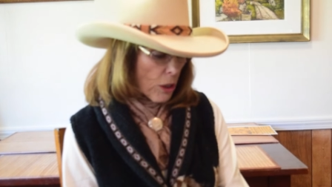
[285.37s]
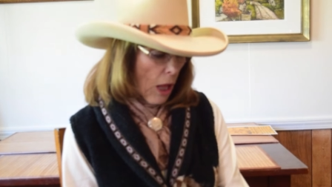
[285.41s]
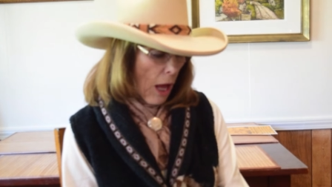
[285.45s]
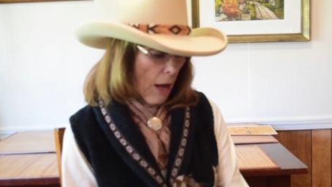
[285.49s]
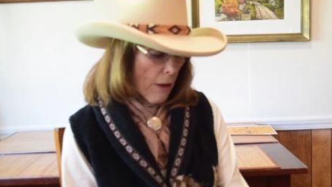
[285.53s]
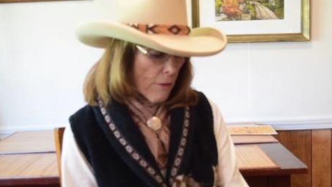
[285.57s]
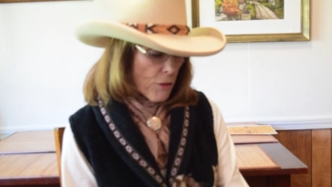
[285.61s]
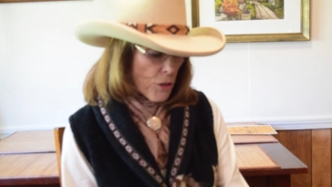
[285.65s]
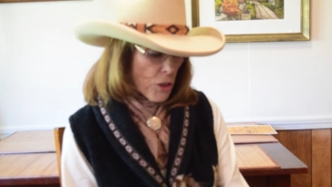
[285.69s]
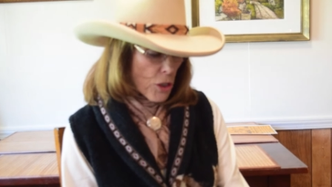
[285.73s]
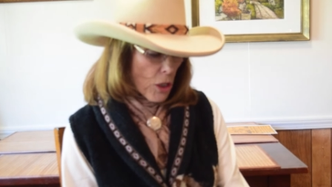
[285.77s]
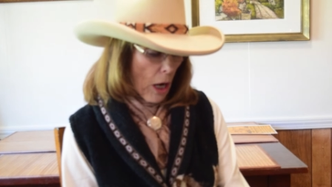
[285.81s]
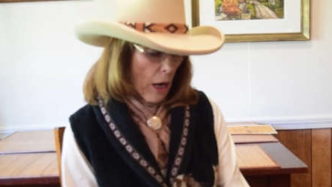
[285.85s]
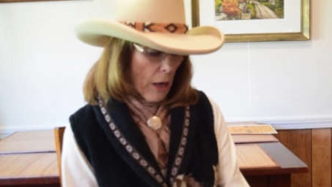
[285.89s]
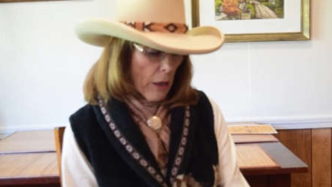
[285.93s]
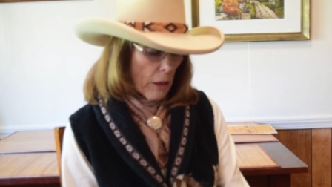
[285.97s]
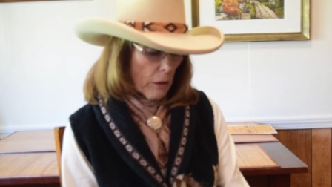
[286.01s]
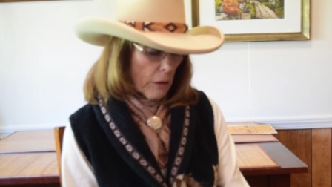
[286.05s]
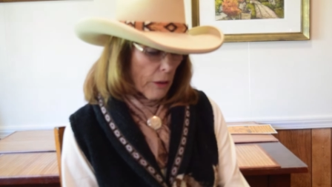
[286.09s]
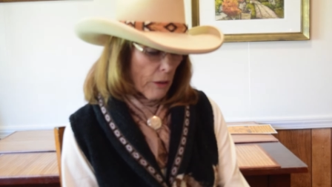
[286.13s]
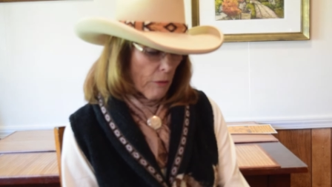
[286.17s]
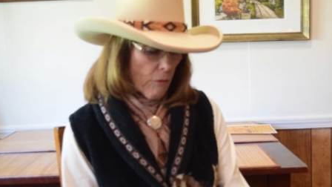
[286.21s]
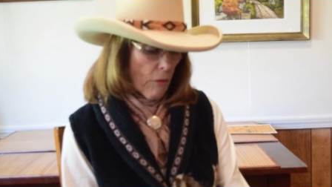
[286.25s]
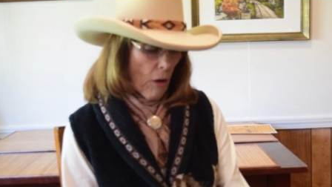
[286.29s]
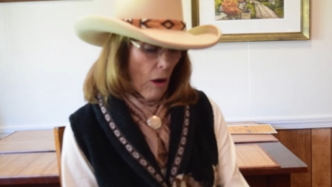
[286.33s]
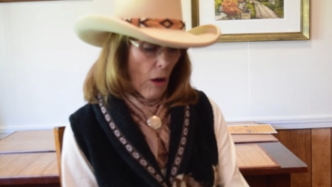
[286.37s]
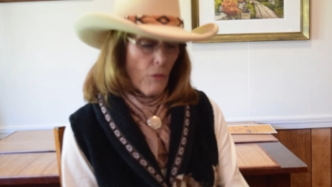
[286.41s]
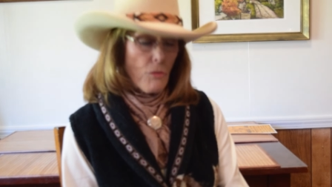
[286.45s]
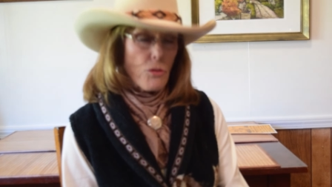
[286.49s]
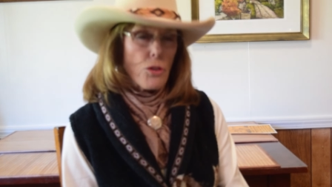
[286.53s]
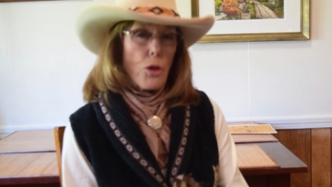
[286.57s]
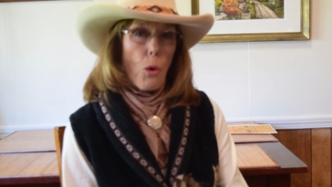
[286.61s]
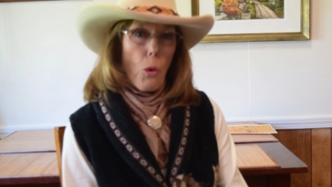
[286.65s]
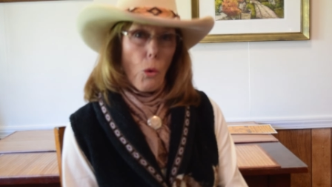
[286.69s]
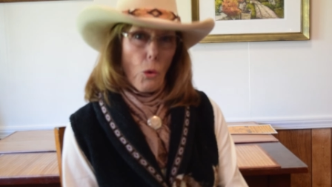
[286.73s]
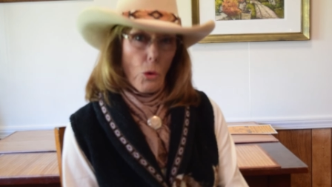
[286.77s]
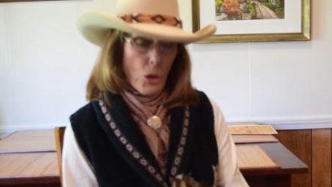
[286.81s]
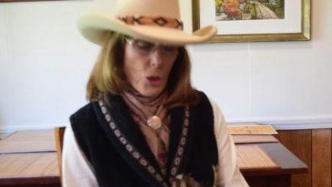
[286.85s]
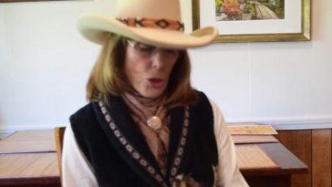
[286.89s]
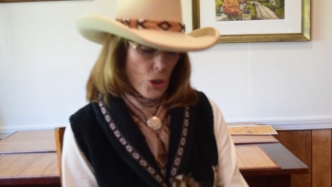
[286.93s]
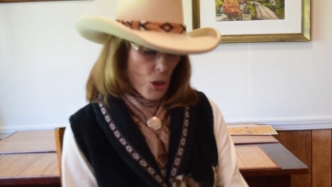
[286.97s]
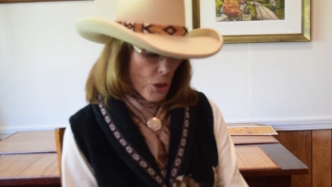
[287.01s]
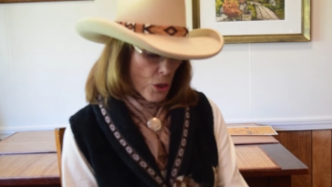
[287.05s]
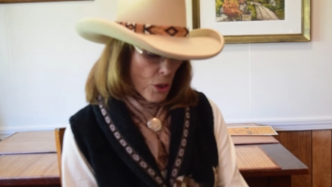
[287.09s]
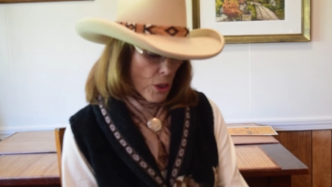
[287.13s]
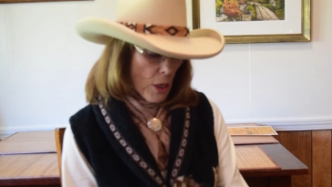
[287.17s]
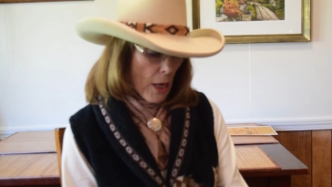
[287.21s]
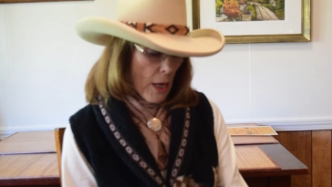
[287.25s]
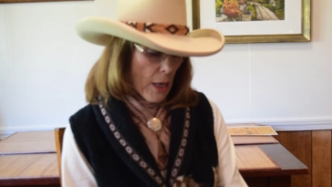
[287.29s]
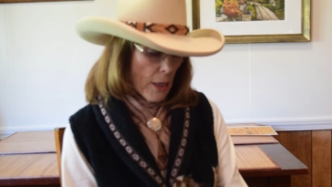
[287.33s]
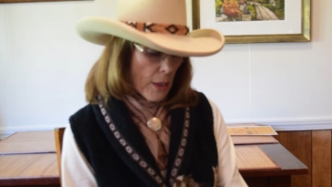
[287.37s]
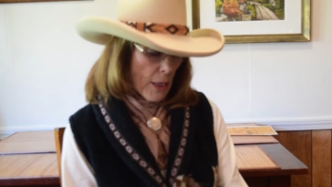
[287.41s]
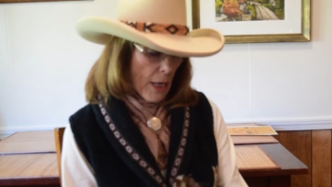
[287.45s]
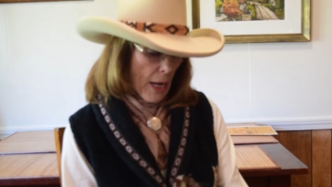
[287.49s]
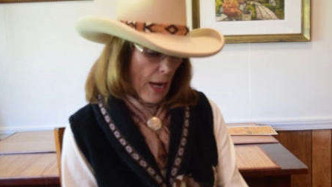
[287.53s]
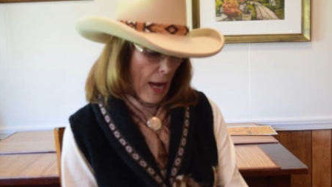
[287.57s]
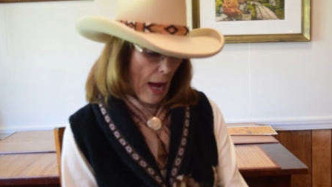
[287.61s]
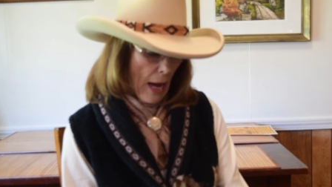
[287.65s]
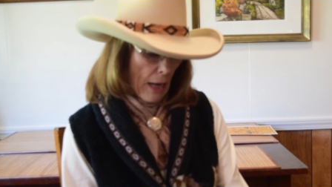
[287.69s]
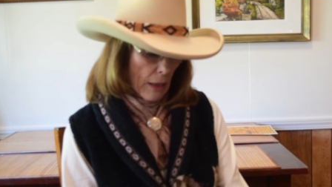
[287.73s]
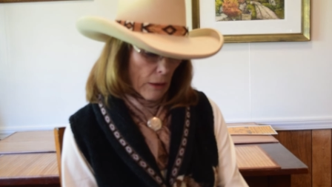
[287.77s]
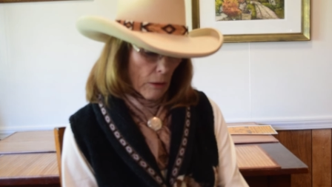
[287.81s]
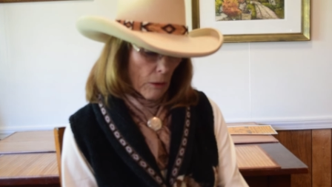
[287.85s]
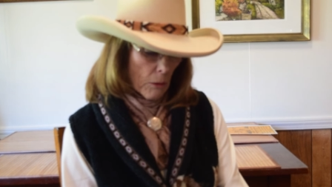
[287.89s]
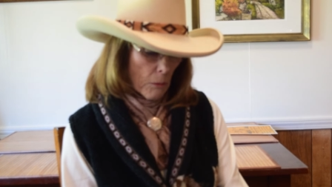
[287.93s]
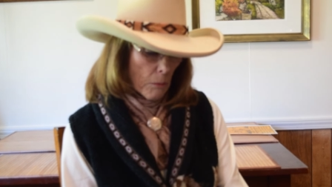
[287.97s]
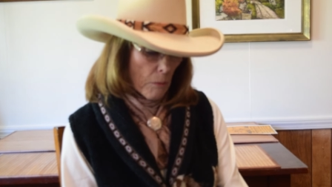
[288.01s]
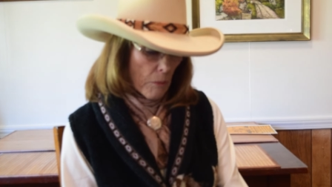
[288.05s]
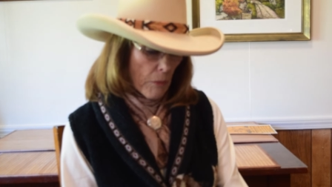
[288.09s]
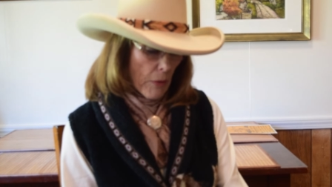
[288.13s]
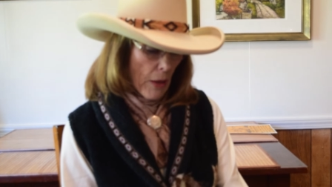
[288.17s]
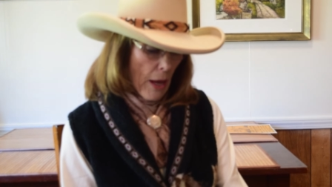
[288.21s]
lifestyle involves horses and cattle,